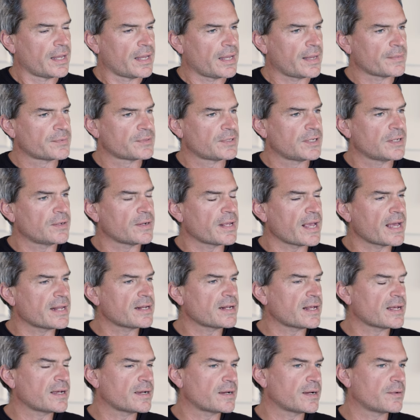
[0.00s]
Absolutely.
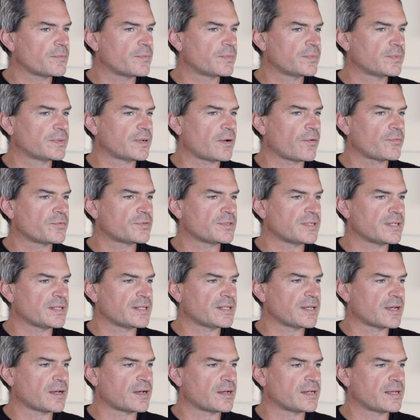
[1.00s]
And
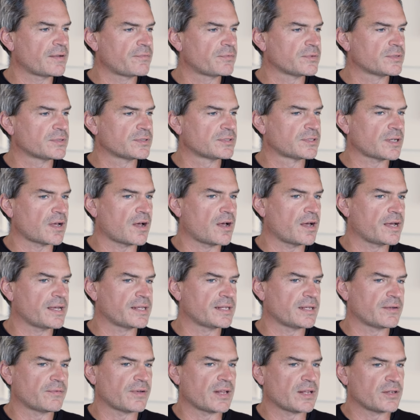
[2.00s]
obviously, everyone's eye in
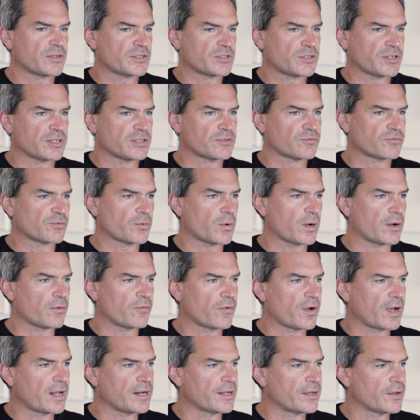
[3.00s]
the event industry is quite
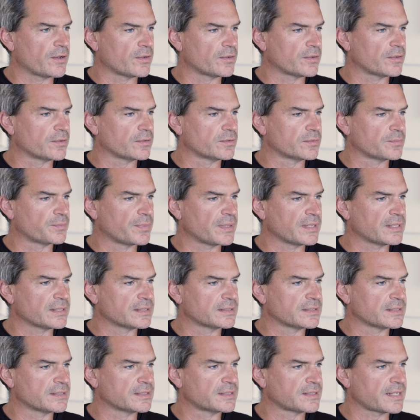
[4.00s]
rightly on being
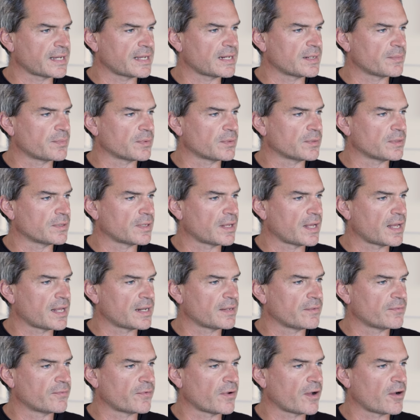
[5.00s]
as sustainable and
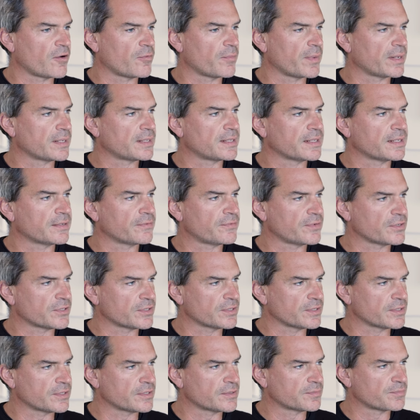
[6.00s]
environmentally
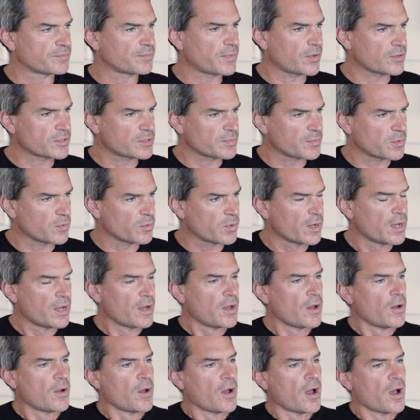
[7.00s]
efficient as possible.
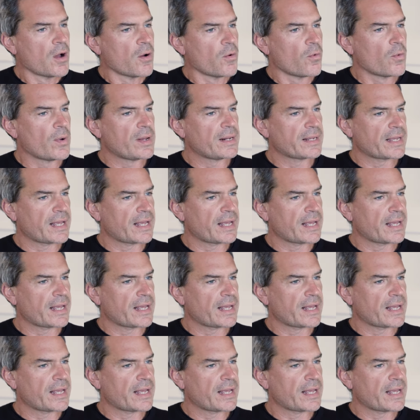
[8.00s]
When it